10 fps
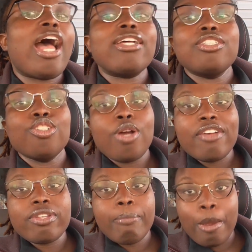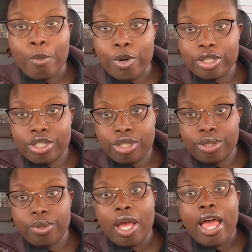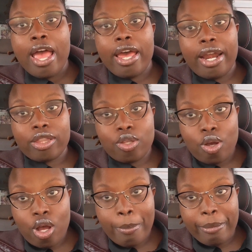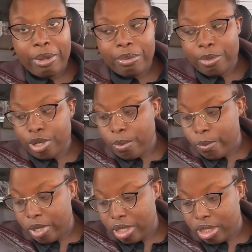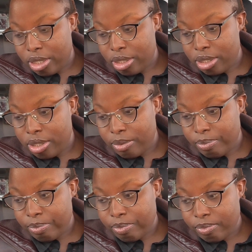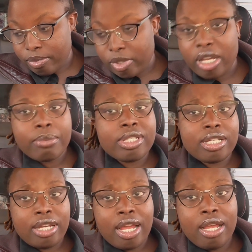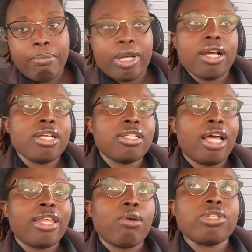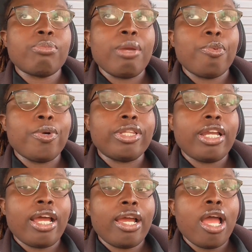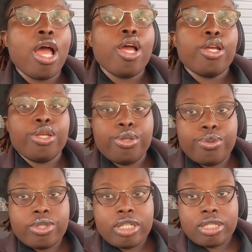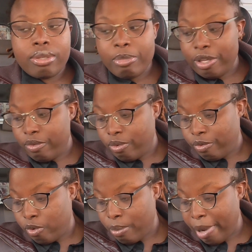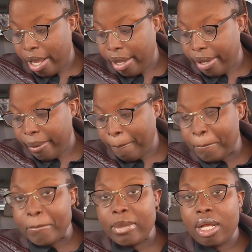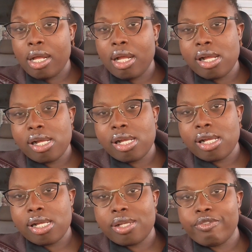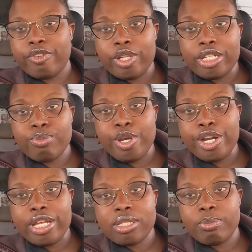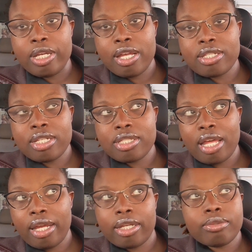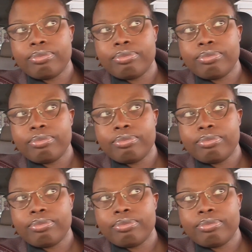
I still have some paperwork to do and I thought all my paperwork was up to date because that was the paperwork that I used to submit for my uh, field experience because it's like